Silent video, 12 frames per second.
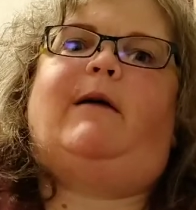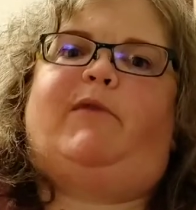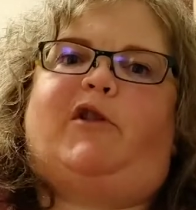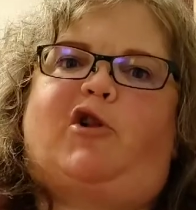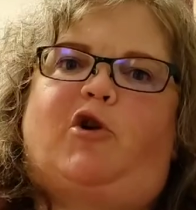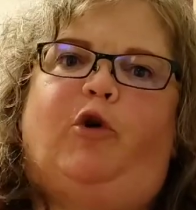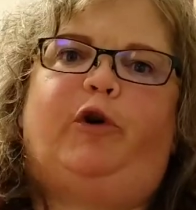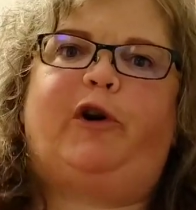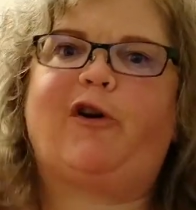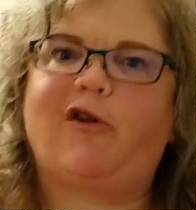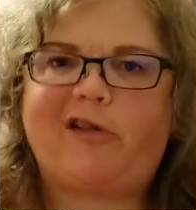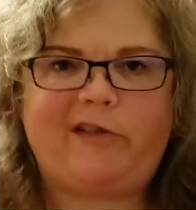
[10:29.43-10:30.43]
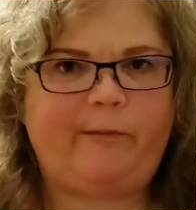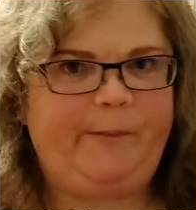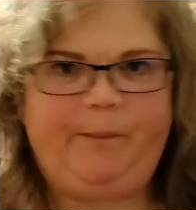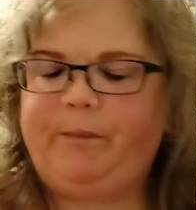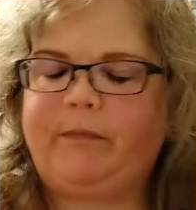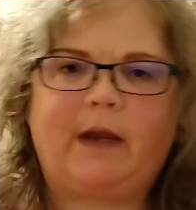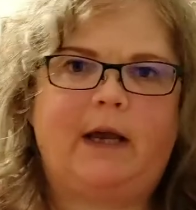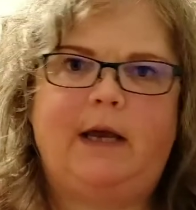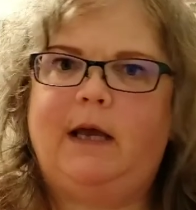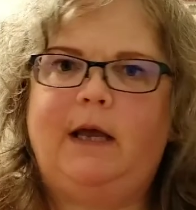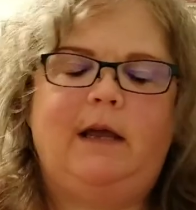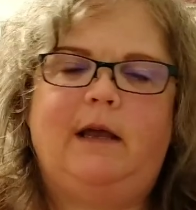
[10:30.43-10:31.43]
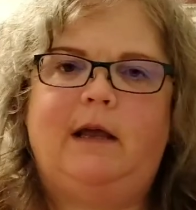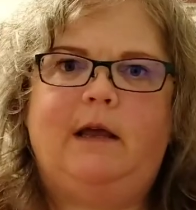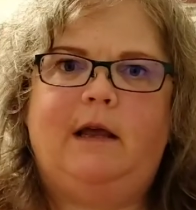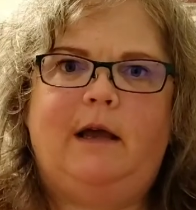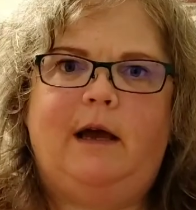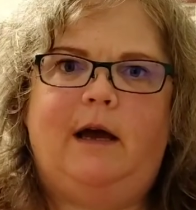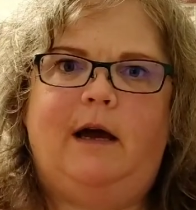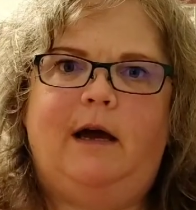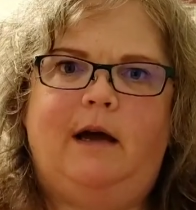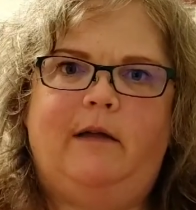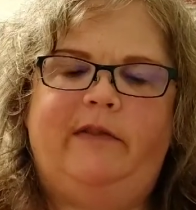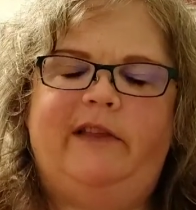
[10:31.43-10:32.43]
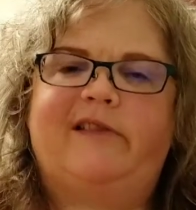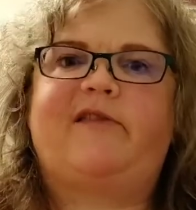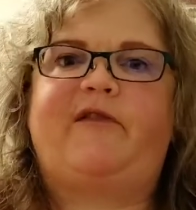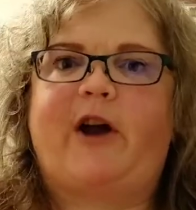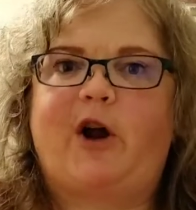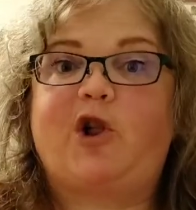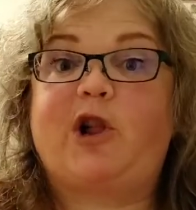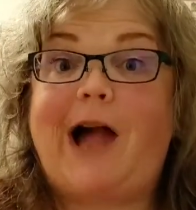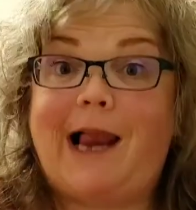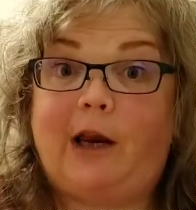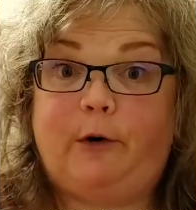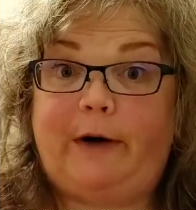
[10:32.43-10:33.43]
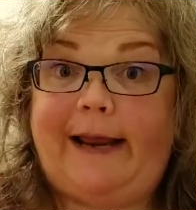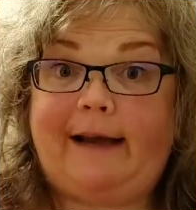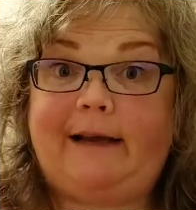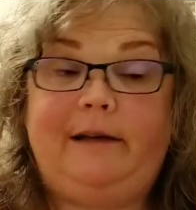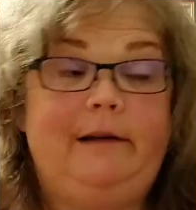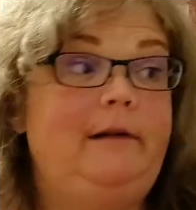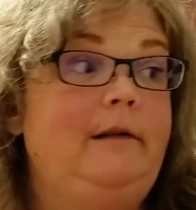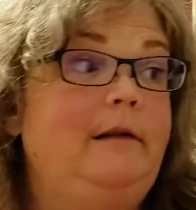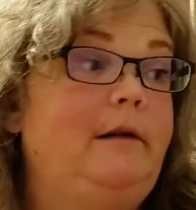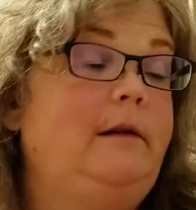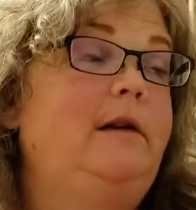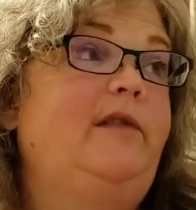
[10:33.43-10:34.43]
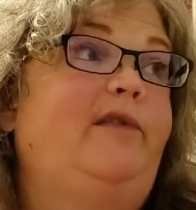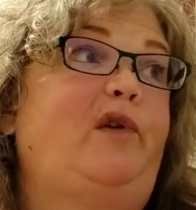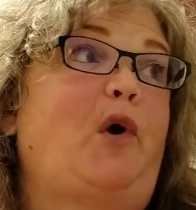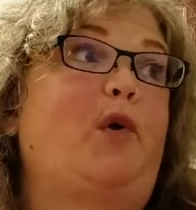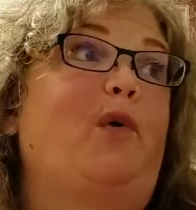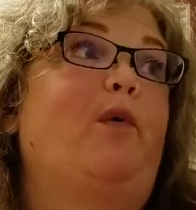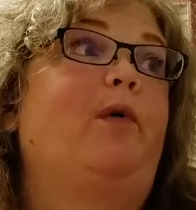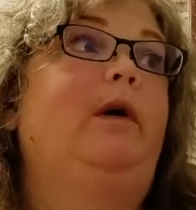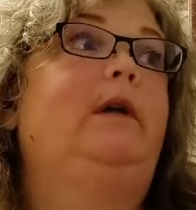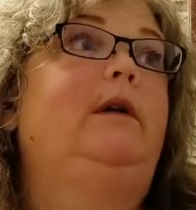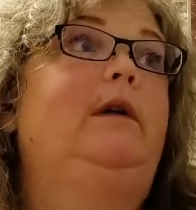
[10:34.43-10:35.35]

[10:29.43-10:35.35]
up the shoulders. It's a very shallow neck, so